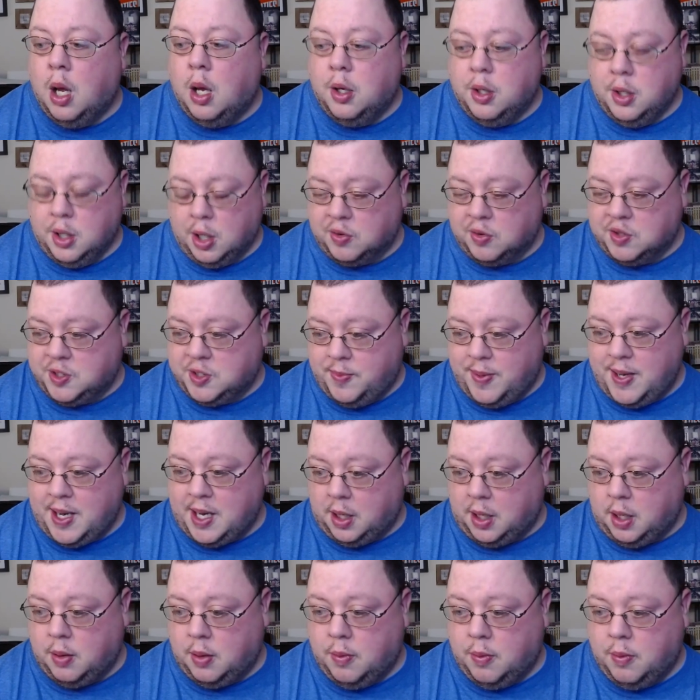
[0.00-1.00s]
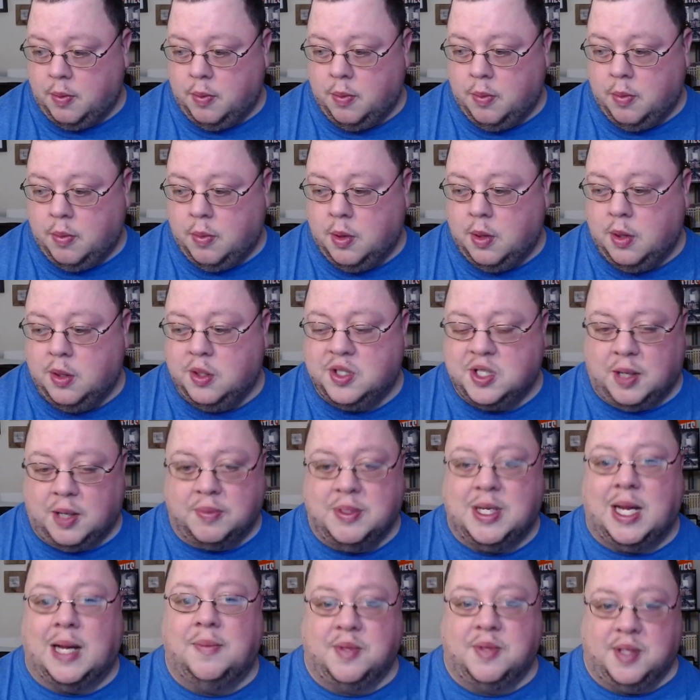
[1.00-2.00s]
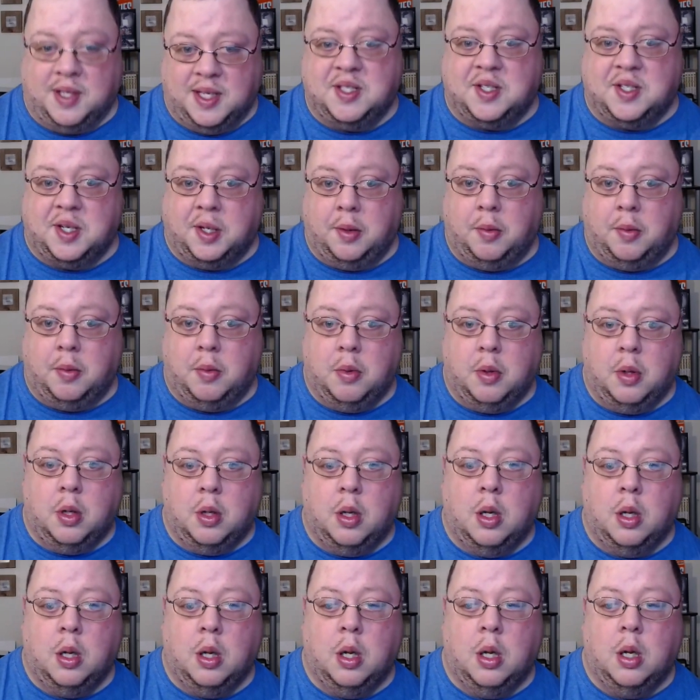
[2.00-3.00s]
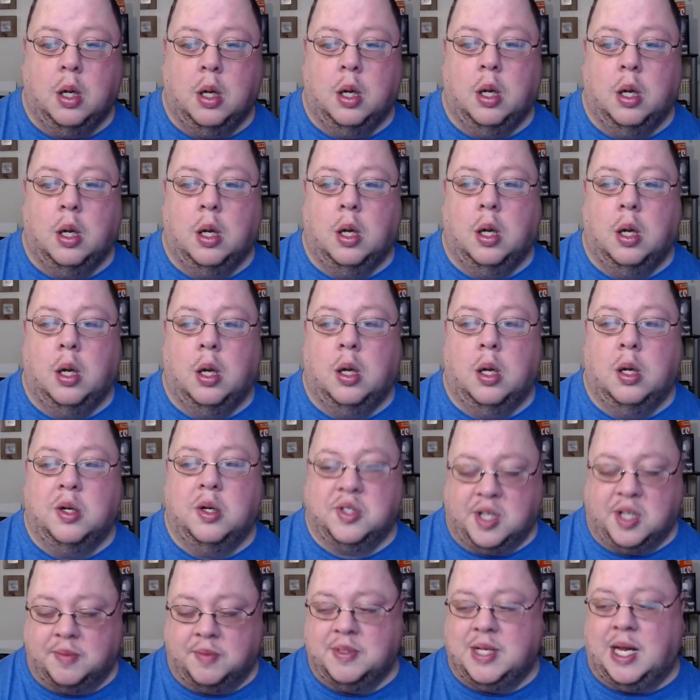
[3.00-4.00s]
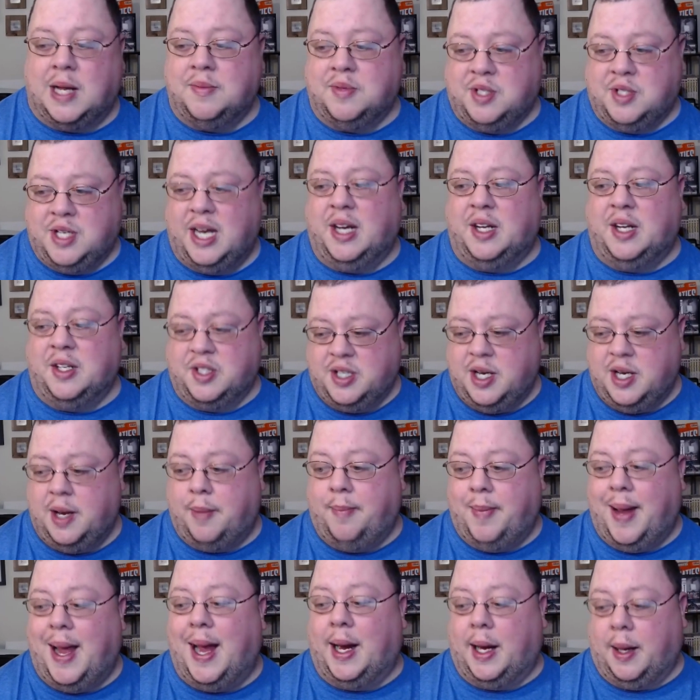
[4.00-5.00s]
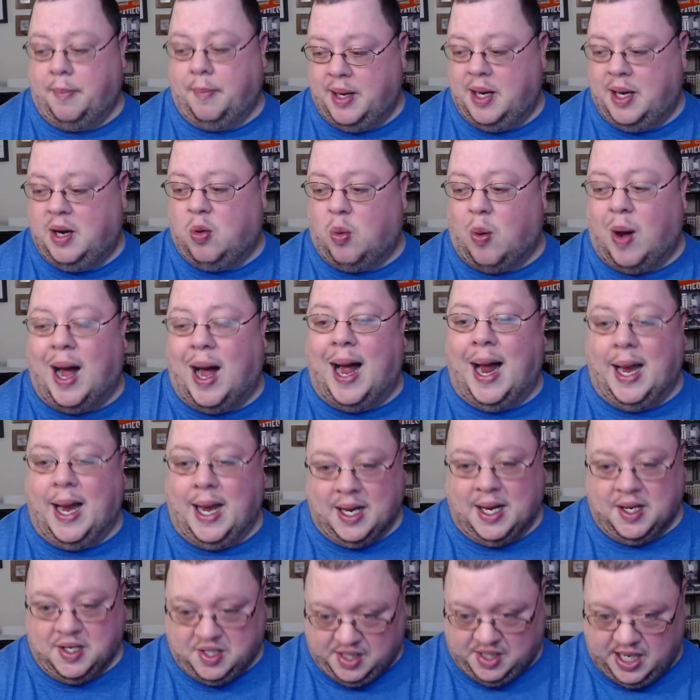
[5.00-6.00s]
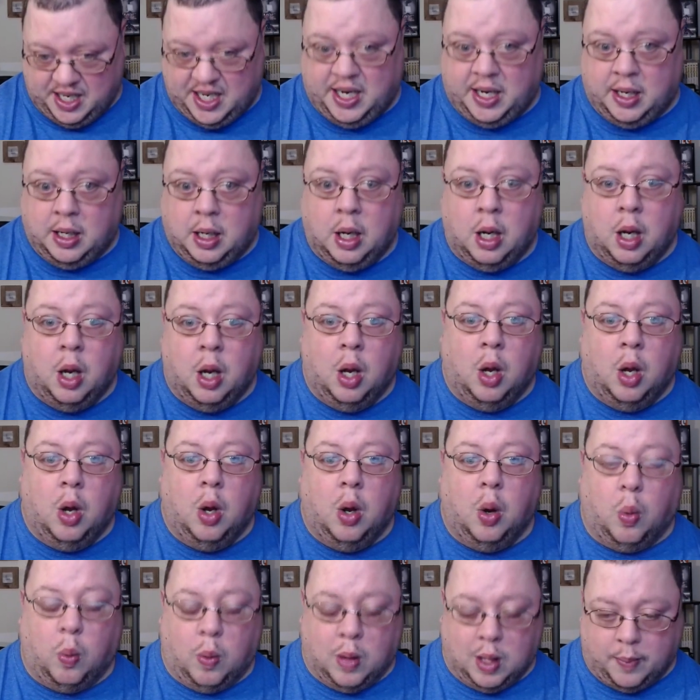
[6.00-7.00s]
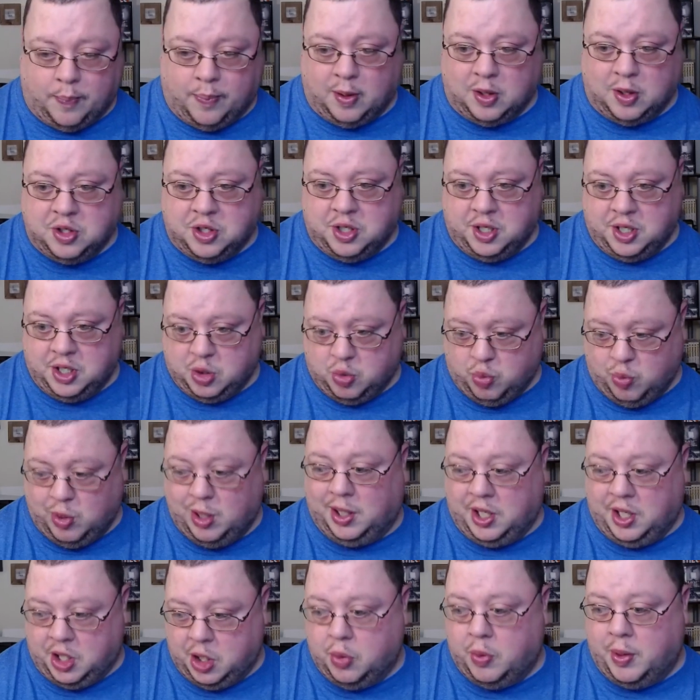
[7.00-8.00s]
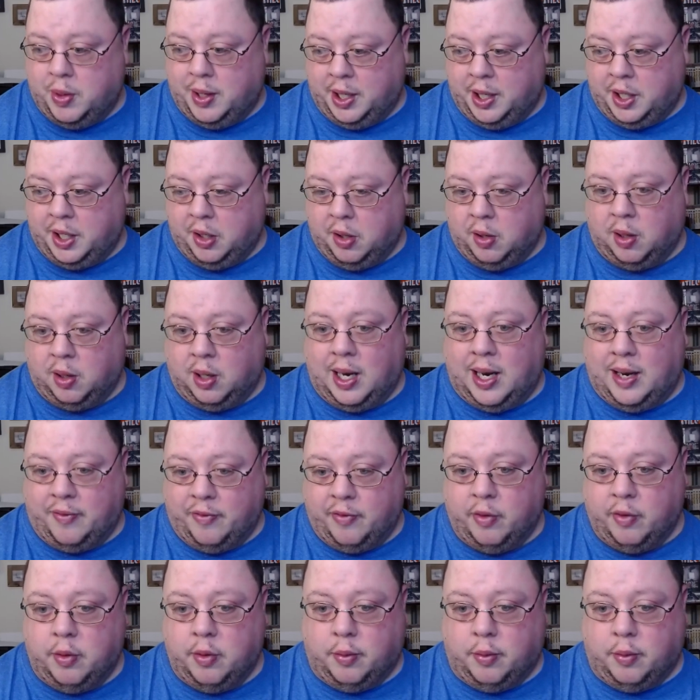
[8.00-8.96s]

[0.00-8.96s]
don't speak. Sometimes listen. Sometimes take a step back and be quiet and see what a person is really doing in your life.